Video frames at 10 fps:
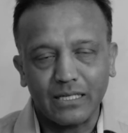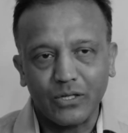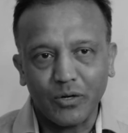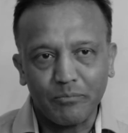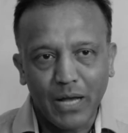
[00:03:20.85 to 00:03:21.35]
a
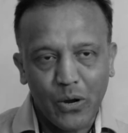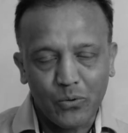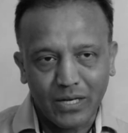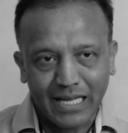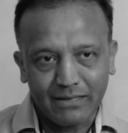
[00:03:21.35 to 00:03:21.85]
lot of my
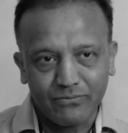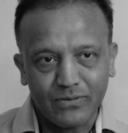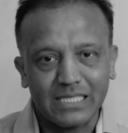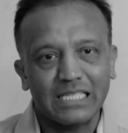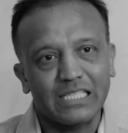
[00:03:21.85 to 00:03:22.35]
own life
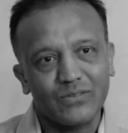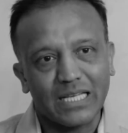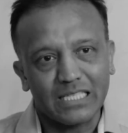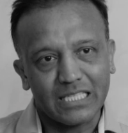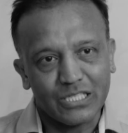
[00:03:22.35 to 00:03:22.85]
is
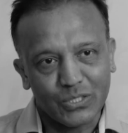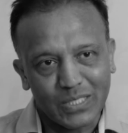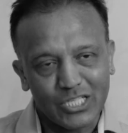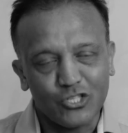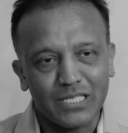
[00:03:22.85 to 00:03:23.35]
integrated into
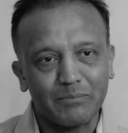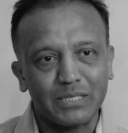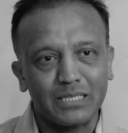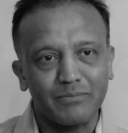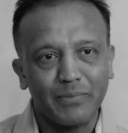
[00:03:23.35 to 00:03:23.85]
each
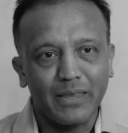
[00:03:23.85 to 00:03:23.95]
chapter.